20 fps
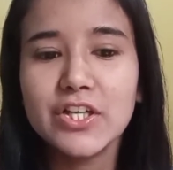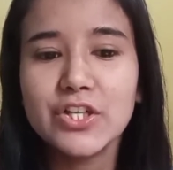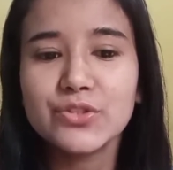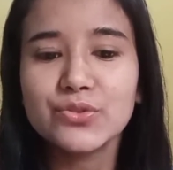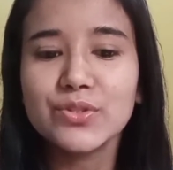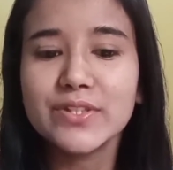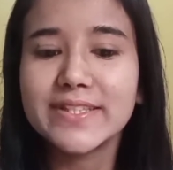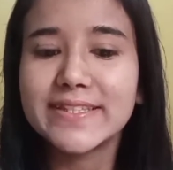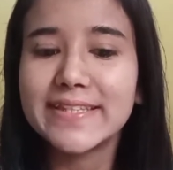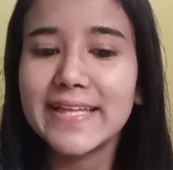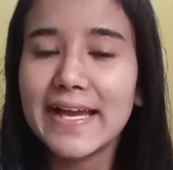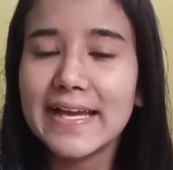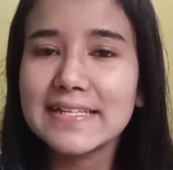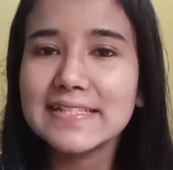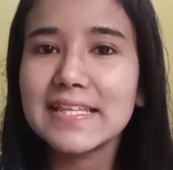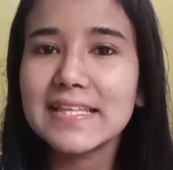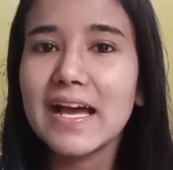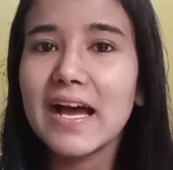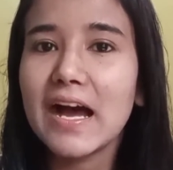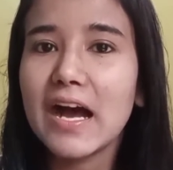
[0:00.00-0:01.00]
So
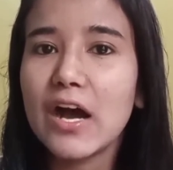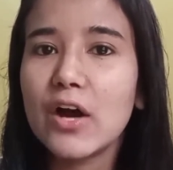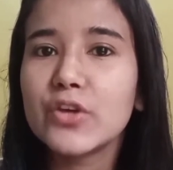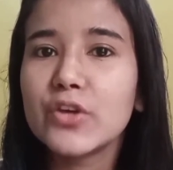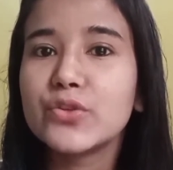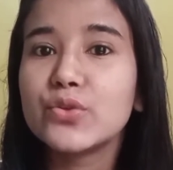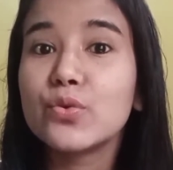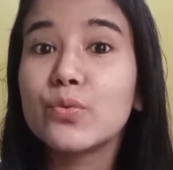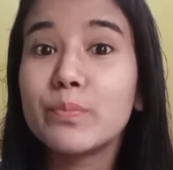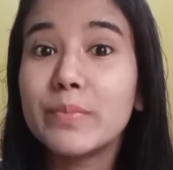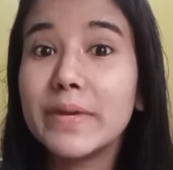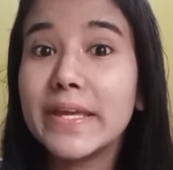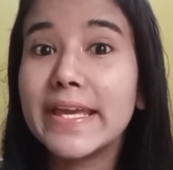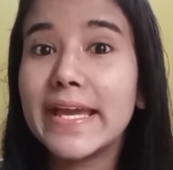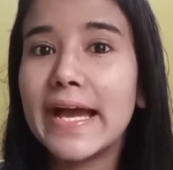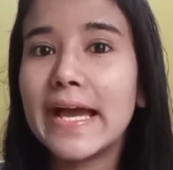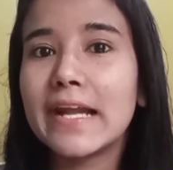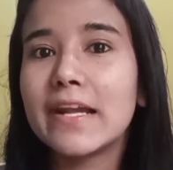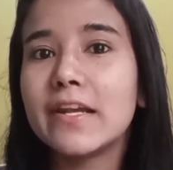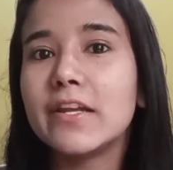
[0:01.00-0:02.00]
that's how you
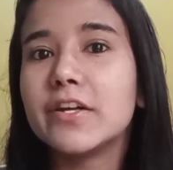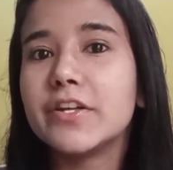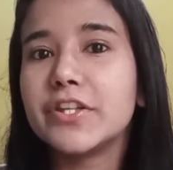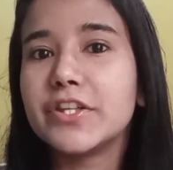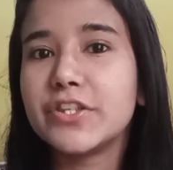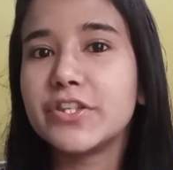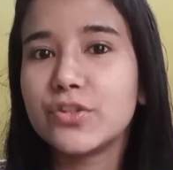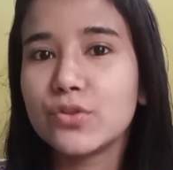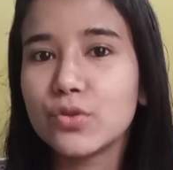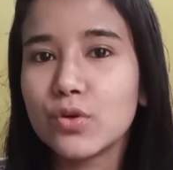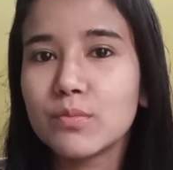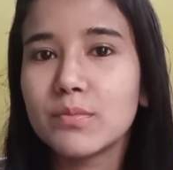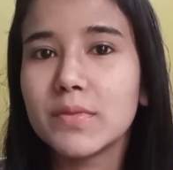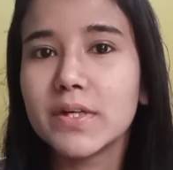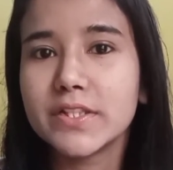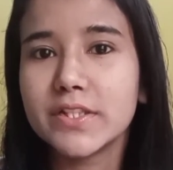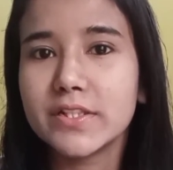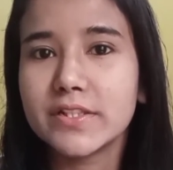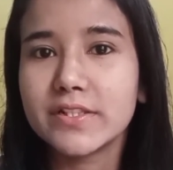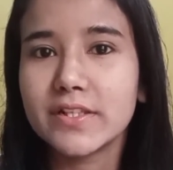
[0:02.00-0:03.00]
began learning your
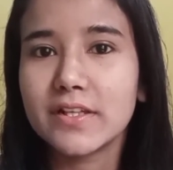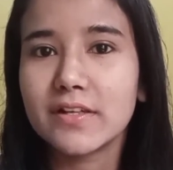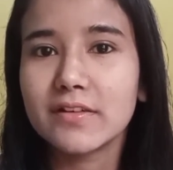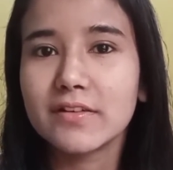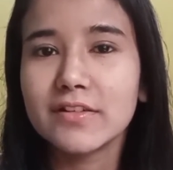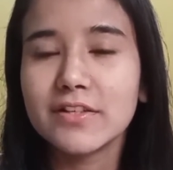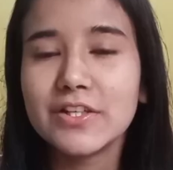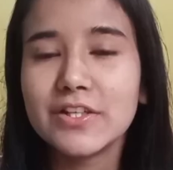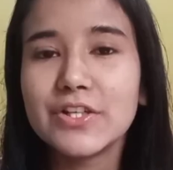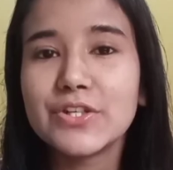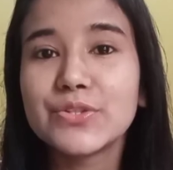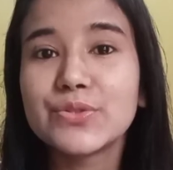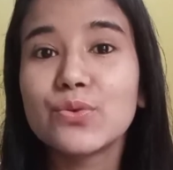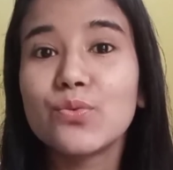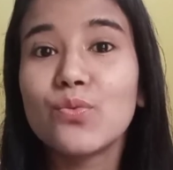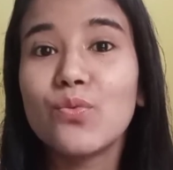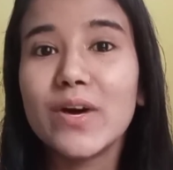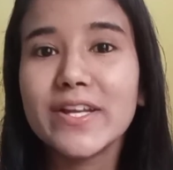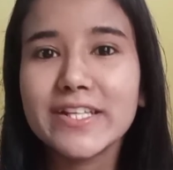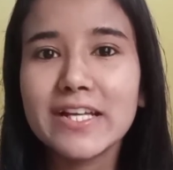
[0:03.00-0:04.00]
mother tongue. So
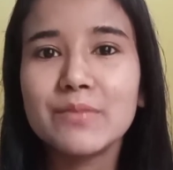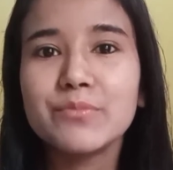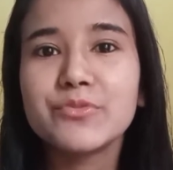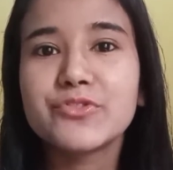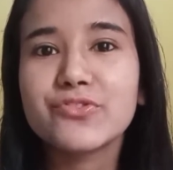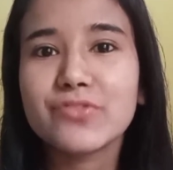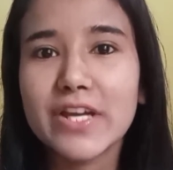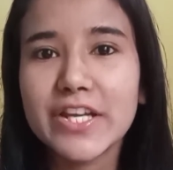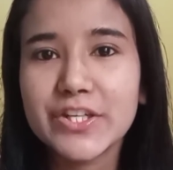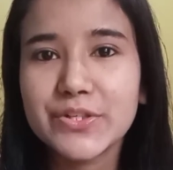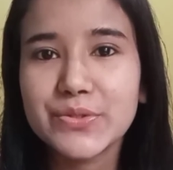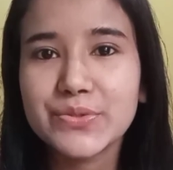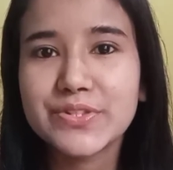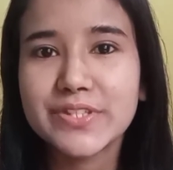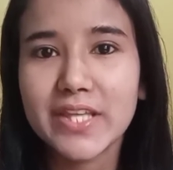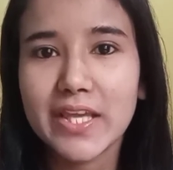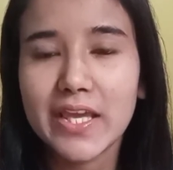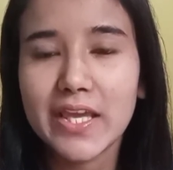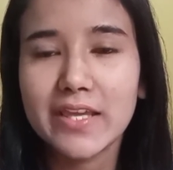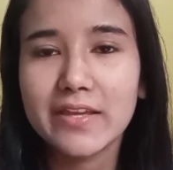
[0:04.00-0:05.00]
what I'm trying to
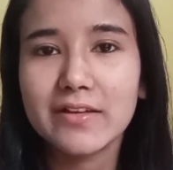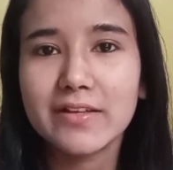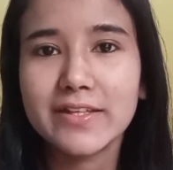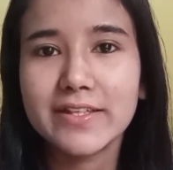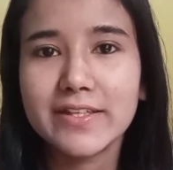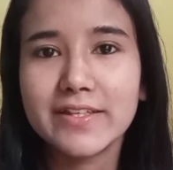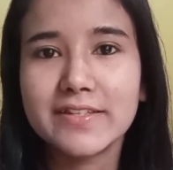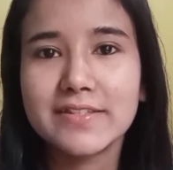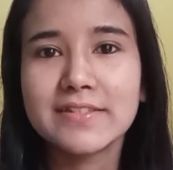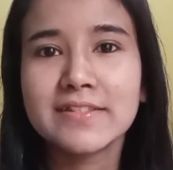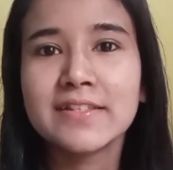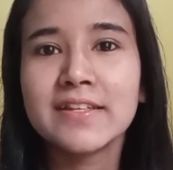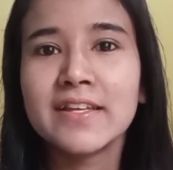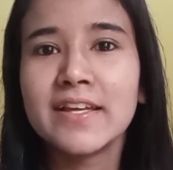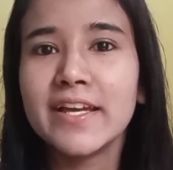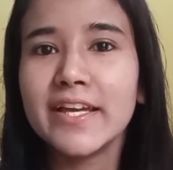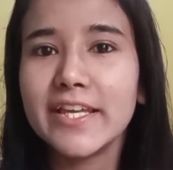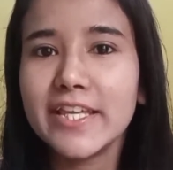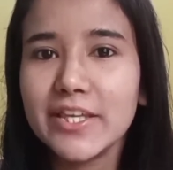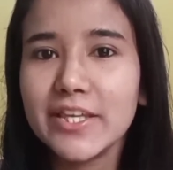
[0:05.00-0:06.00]
say here is,
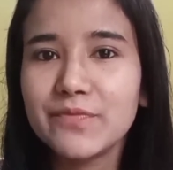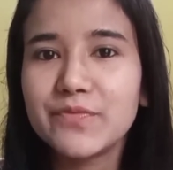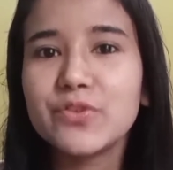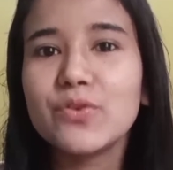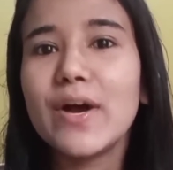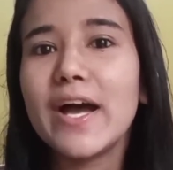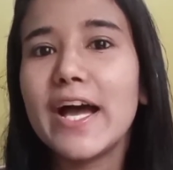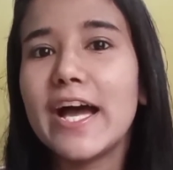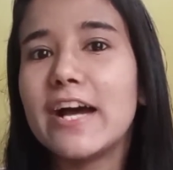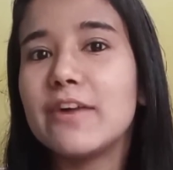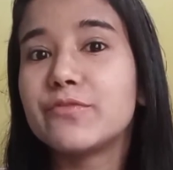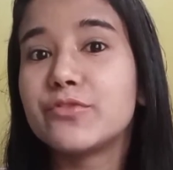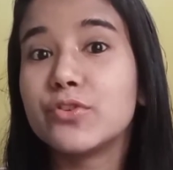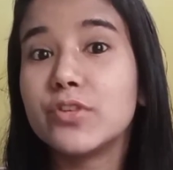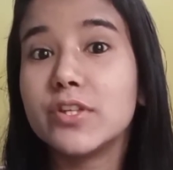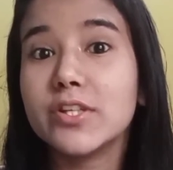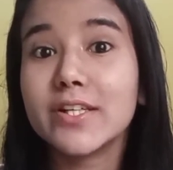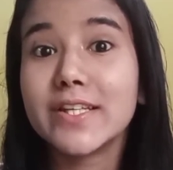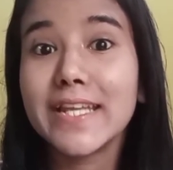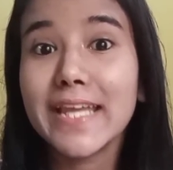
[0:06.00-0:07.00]
if you have to
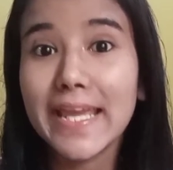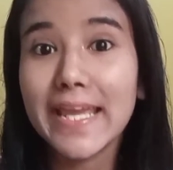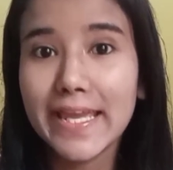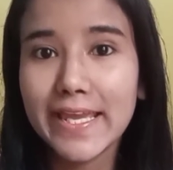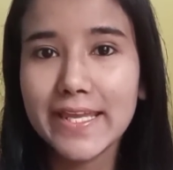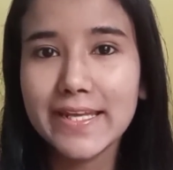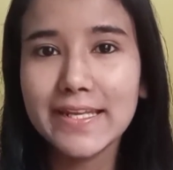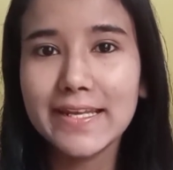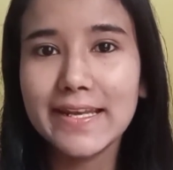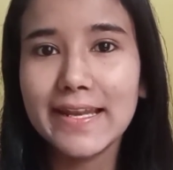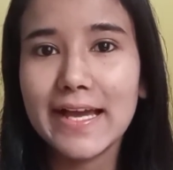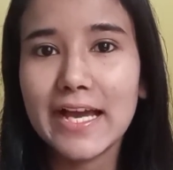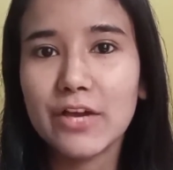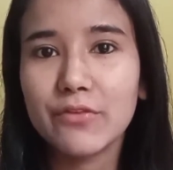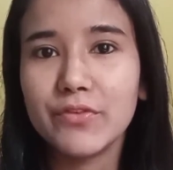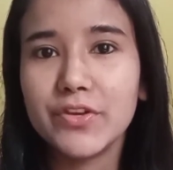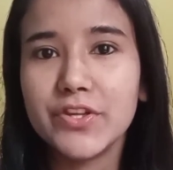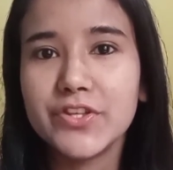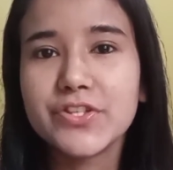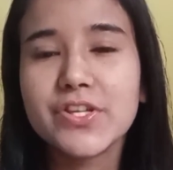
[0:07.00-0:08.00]
learn any
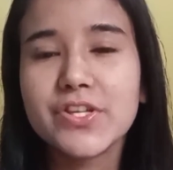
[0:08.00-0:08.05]
language,